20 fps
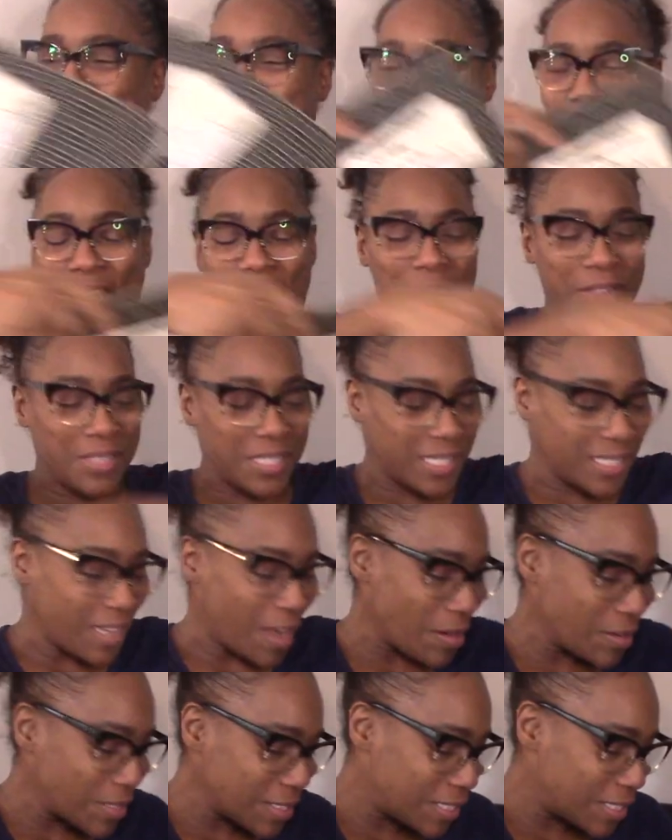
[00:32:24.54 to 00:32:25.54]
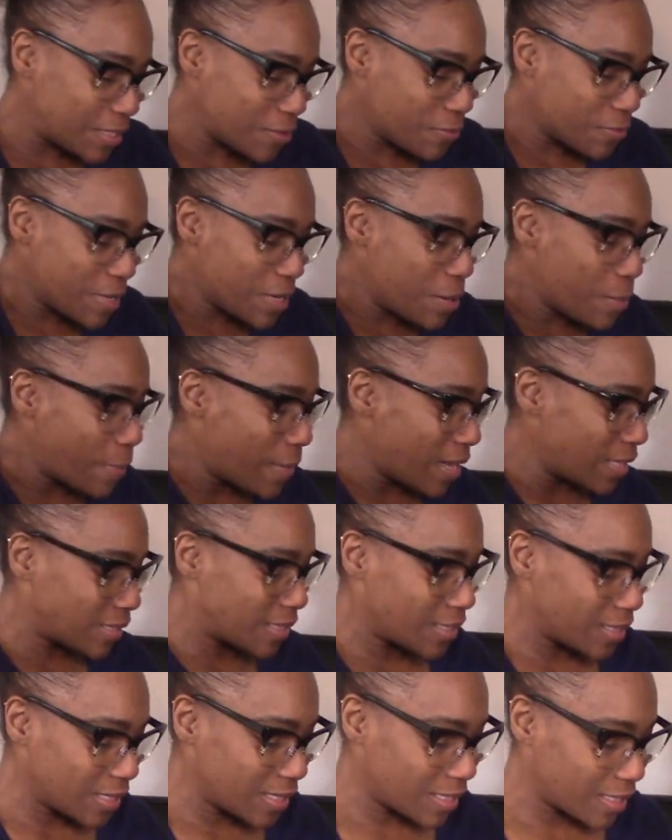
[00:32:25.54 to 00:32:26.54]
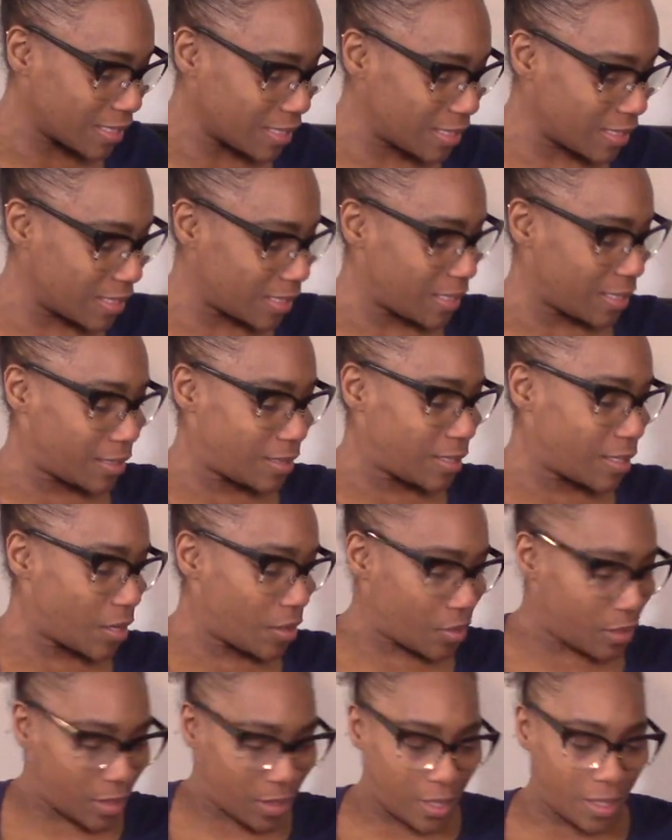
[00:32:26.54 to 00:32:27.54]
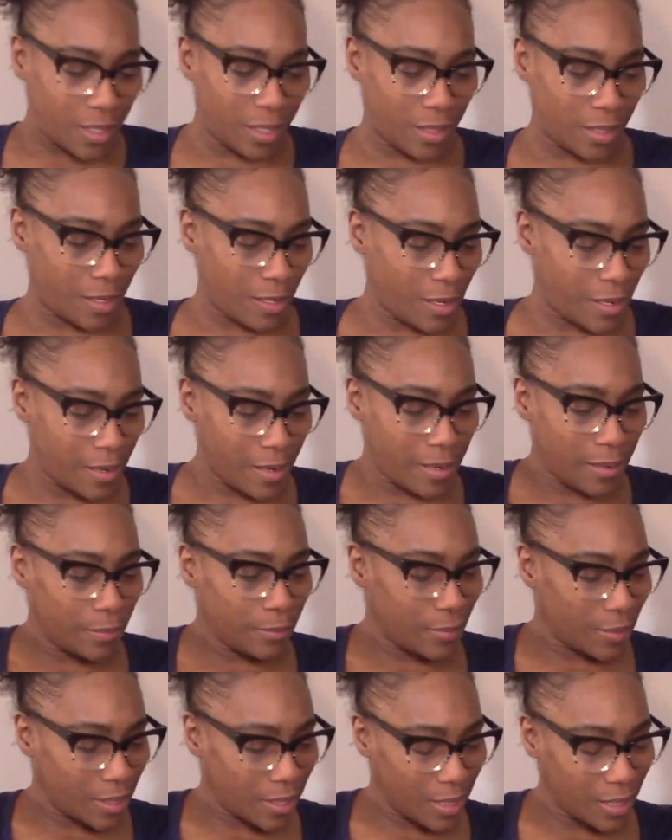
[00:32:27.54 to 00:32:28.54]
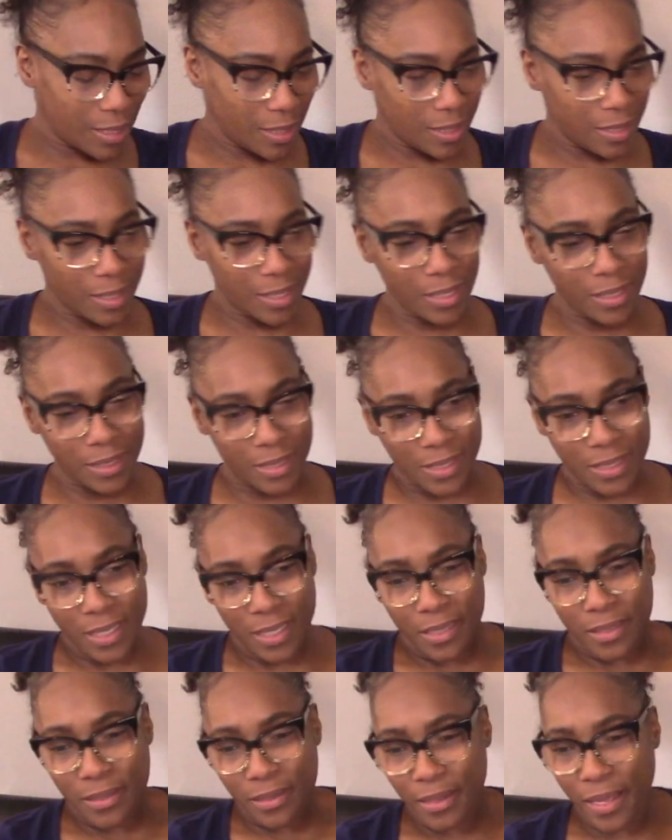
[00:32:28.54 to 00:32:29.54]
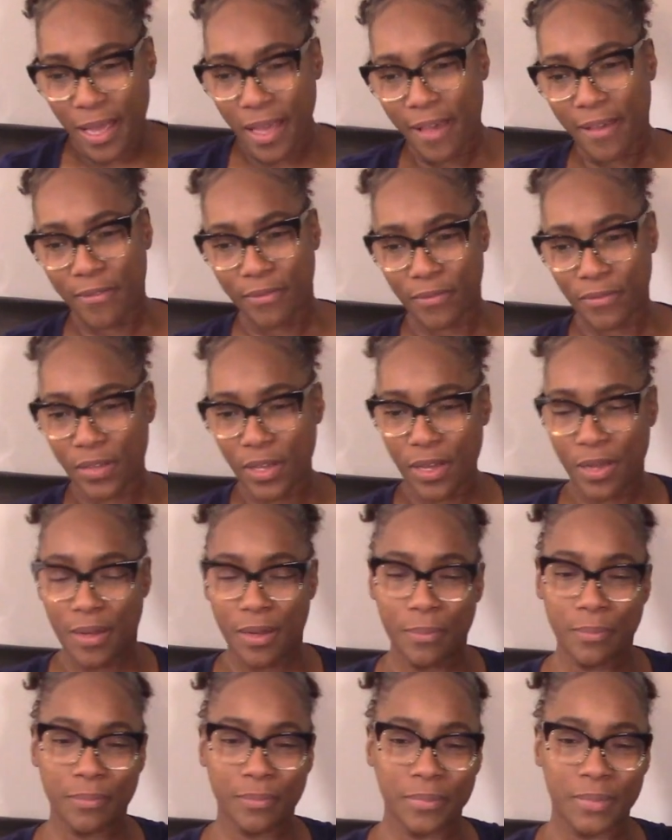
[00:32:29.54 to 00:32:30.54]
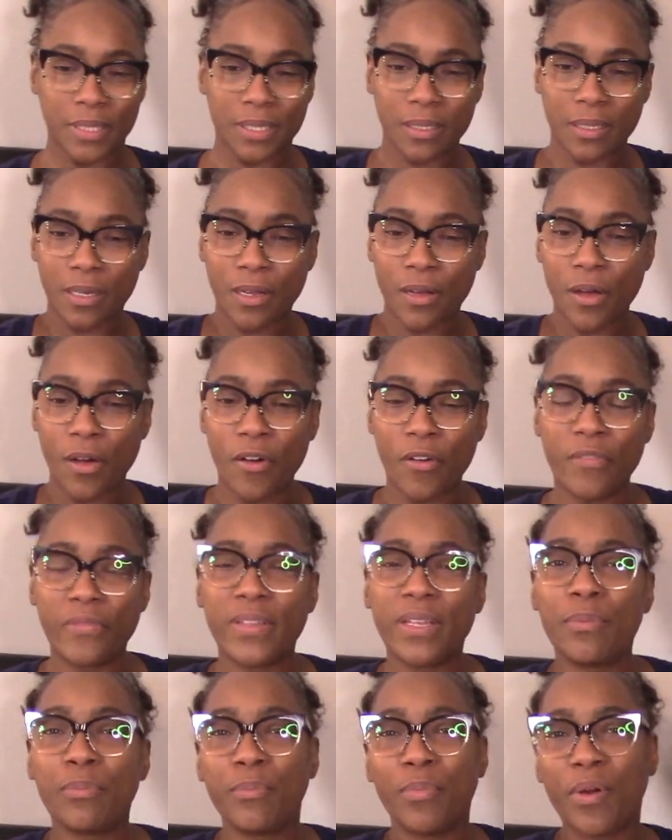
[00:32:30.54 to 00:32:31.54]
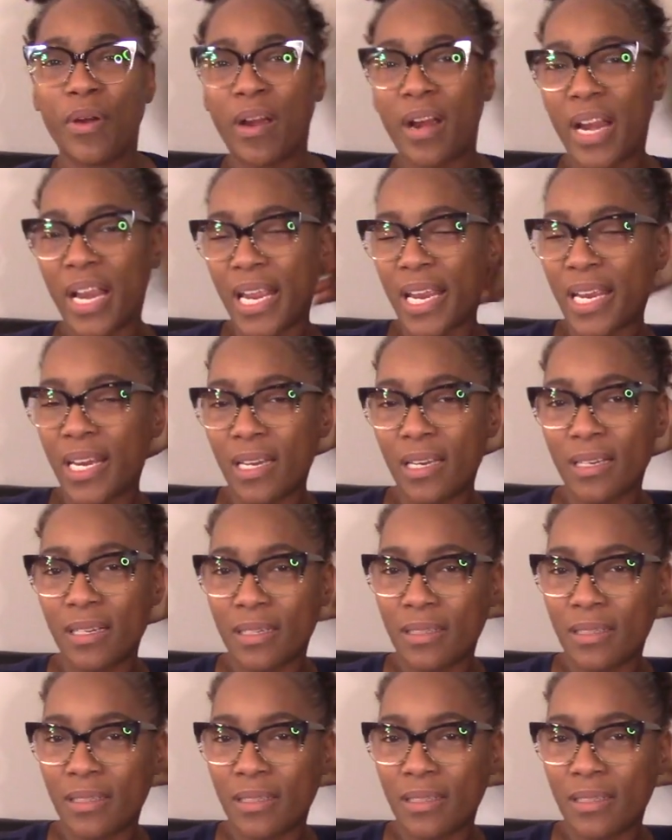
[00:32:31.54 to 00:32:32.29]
I was talking to one of my sisters and told her um, that they say you have um, the COVID brain.